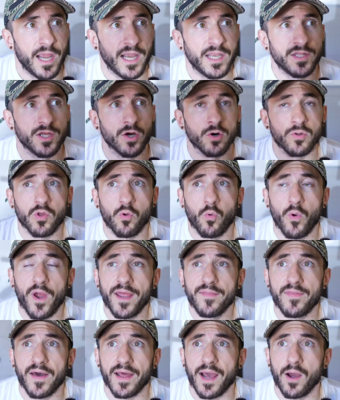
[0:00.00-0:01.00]
And the only
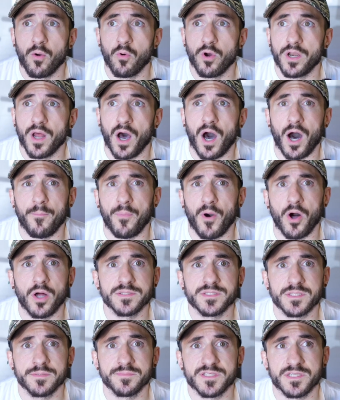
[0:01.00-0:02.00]
way that I would hop on
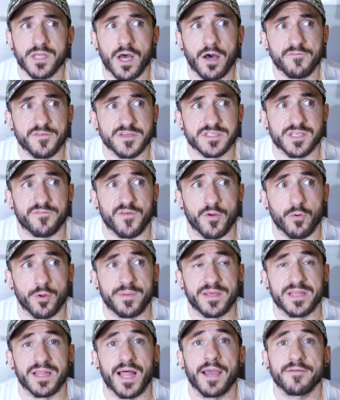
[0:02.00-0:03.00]
some stuff is if it would
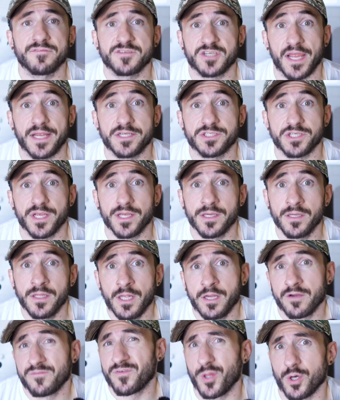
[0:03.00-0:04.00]
be life-changing
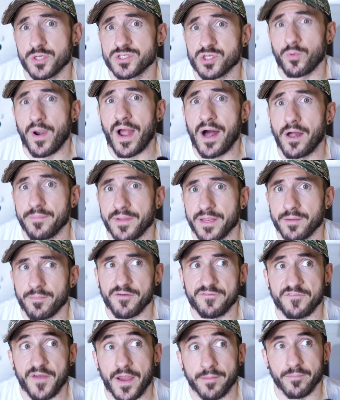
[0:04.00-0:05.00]
for those around me and
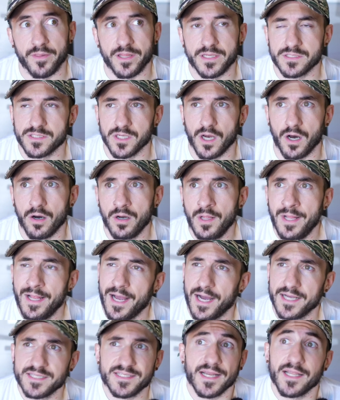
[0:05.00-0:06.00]
my family. So
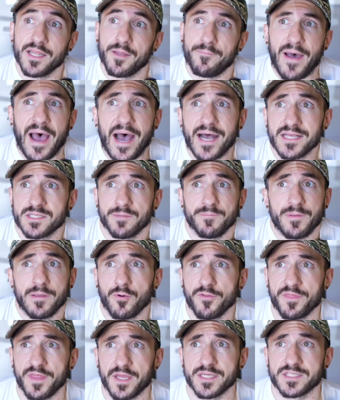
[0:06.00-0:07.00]
I said in the past, and
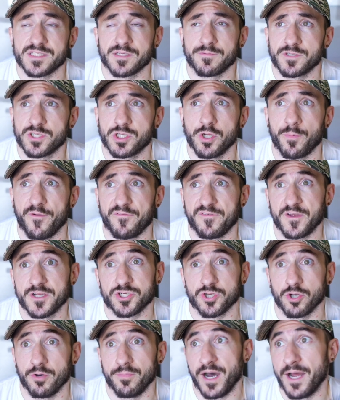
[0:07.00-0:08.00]
people think it's
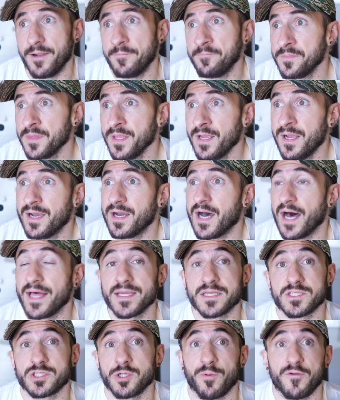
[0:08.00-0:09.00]
superficial, but I
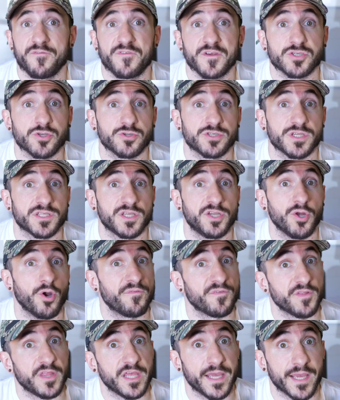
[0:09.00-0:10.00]
think it's superficial just to do
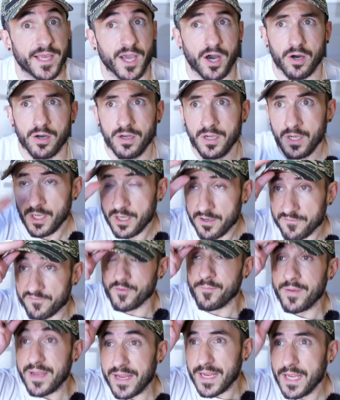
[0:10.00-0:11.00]
it for the ego.
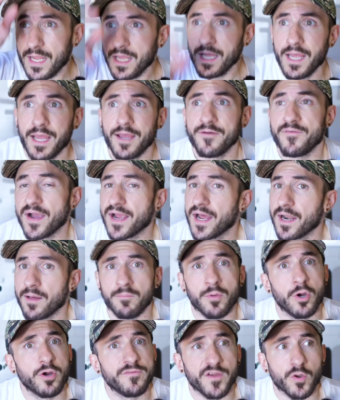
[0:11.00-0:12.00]
For me, if I got a
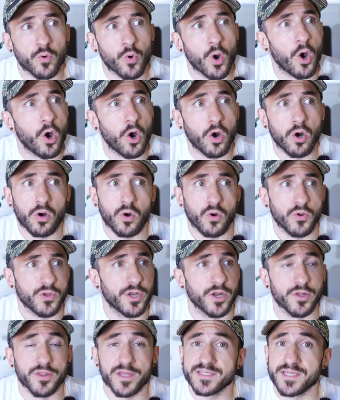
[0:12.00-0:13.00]
movie role,
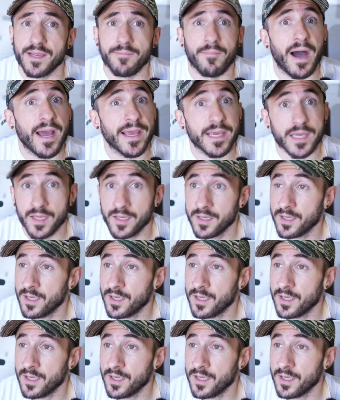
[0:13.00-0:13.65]
you know, they say, Mike,